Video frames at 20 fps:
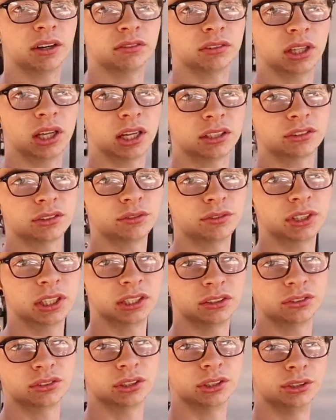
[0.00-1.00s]
lots of
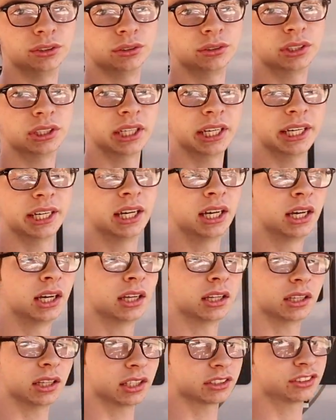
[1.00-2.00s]
things to do today.
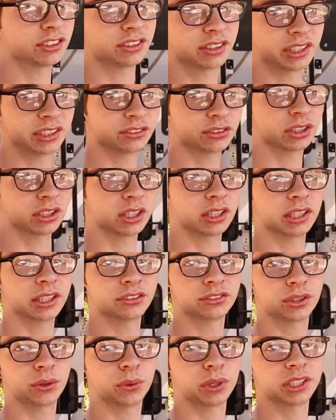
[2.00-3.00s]
Lots of things on the
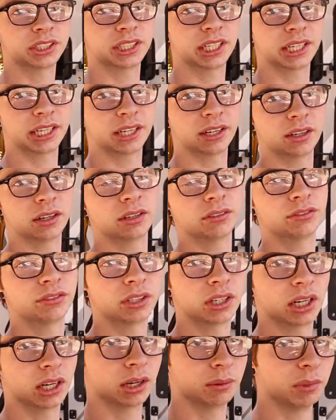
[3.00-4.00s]
list I want to take care of.
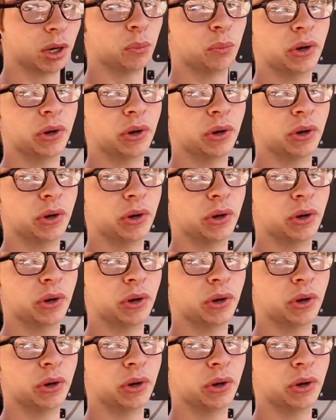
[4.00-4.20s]
I'm